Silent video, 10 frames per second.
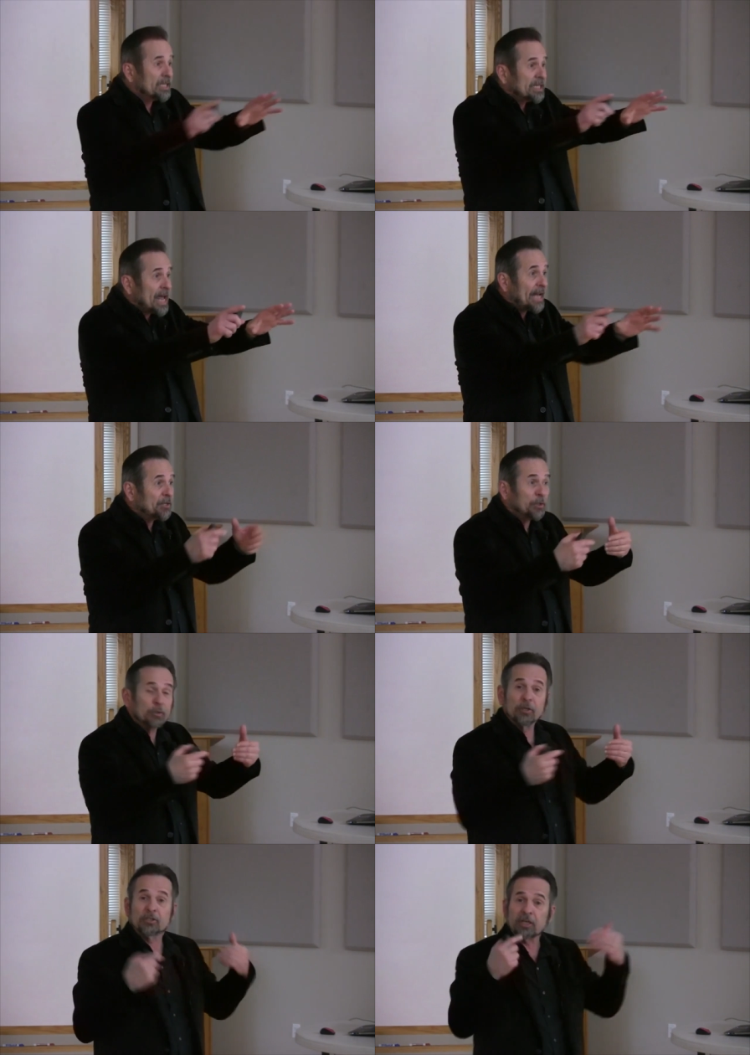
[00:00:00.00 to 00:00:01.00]
is his
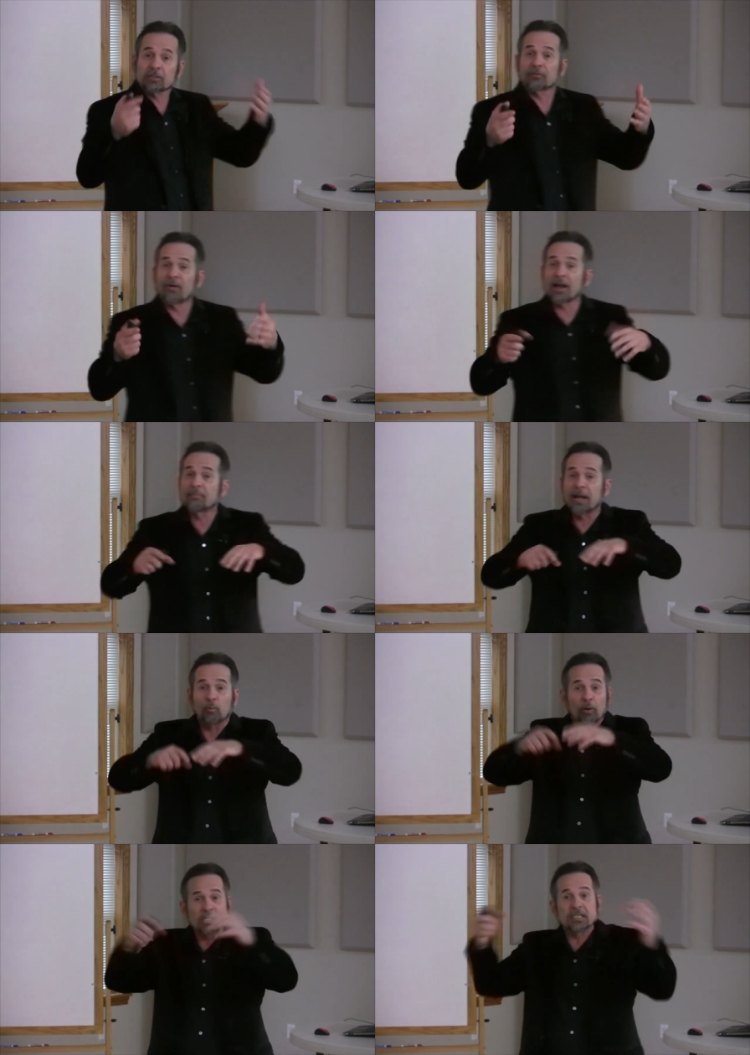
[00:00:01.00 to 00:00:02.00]
attitude, a justified
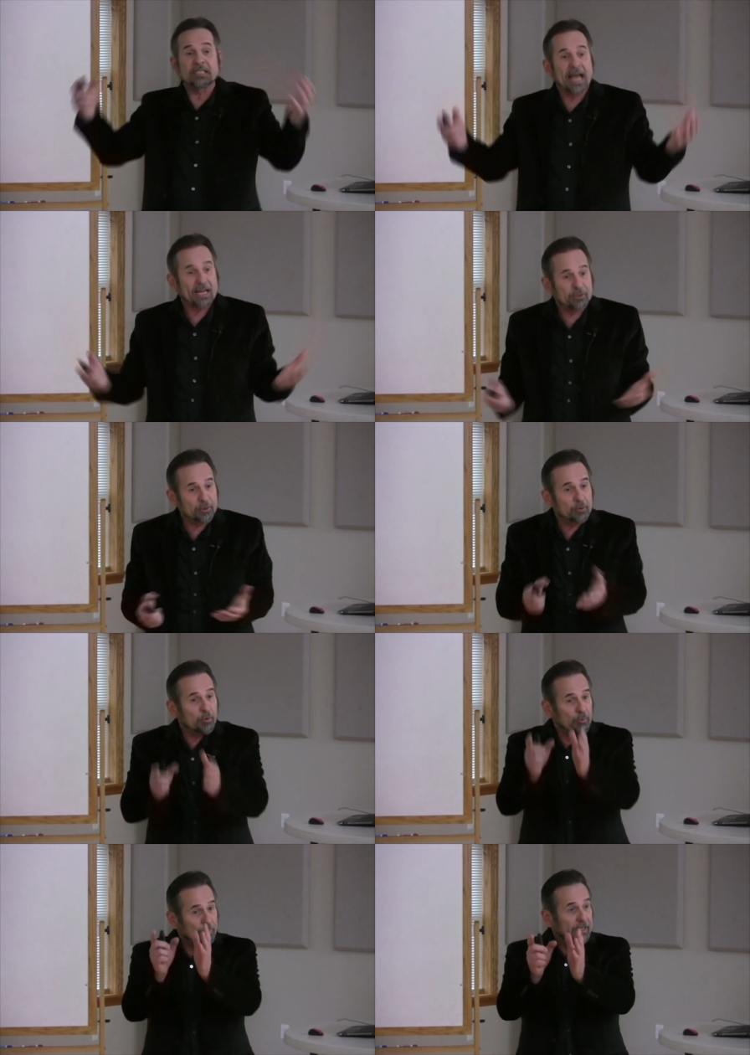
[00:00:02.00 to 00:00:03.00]
man? What is his attitude
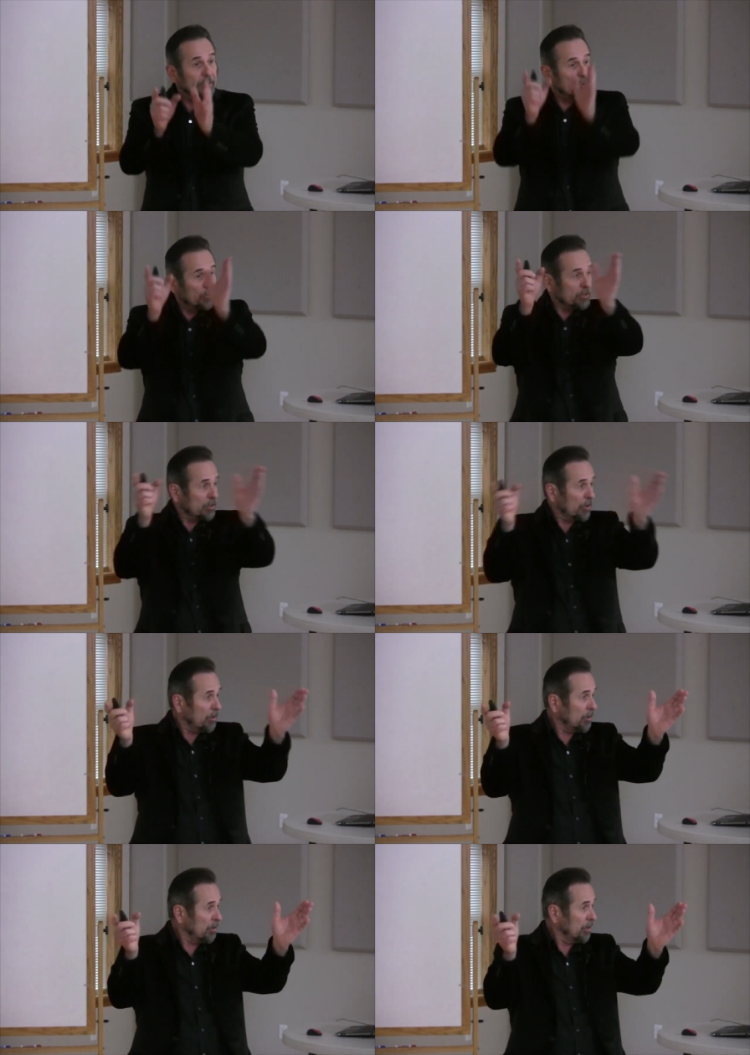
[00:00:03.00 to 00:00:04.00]
going to be towards the
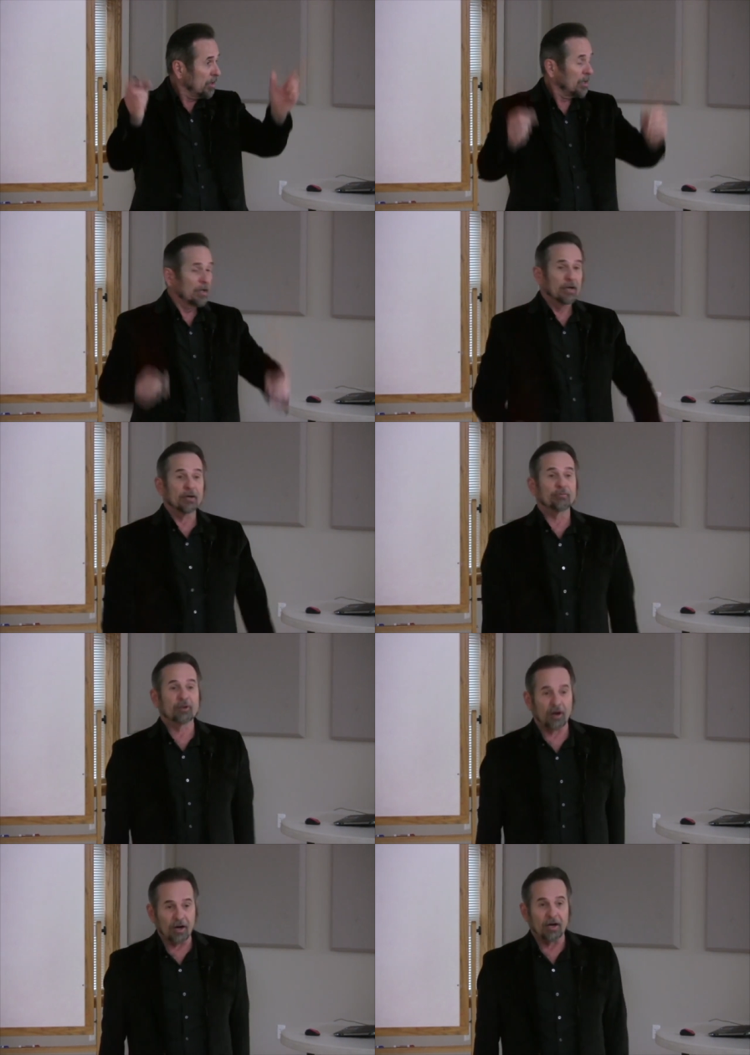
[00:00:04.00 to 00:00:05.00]
law of
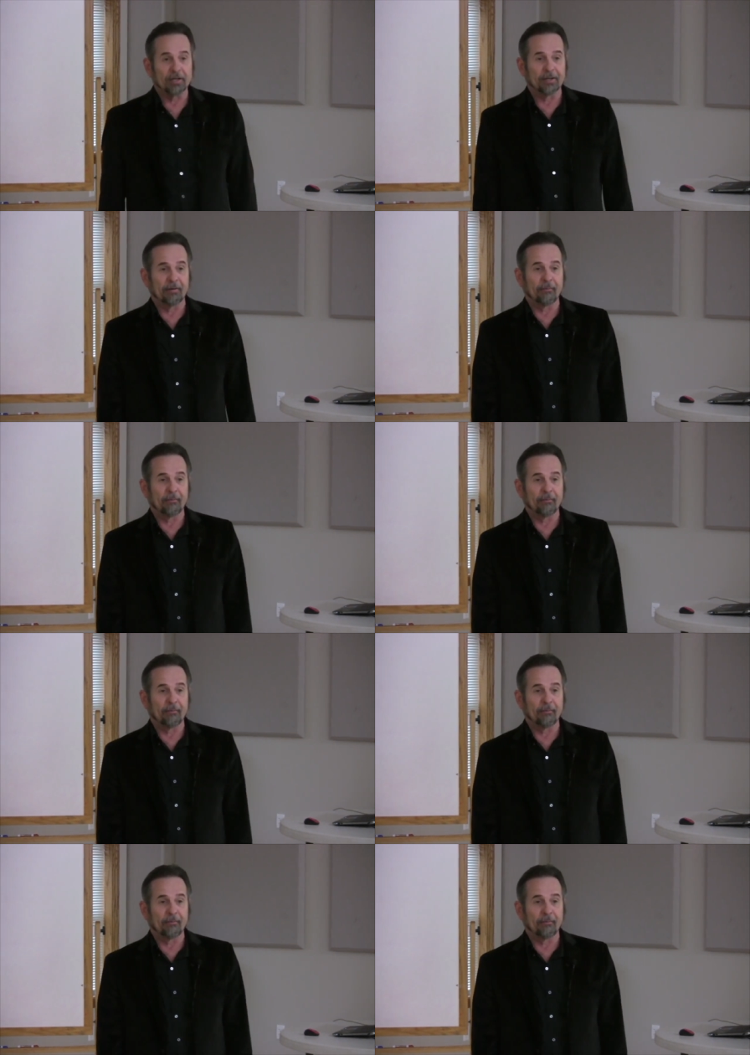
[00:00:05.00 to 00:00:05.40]
God?